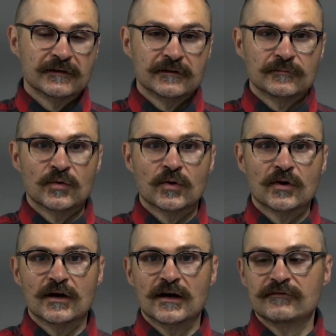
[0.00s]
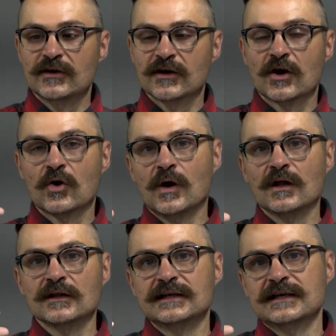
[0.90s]
more of a
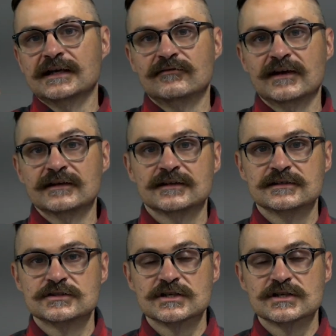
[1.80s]
quality advantage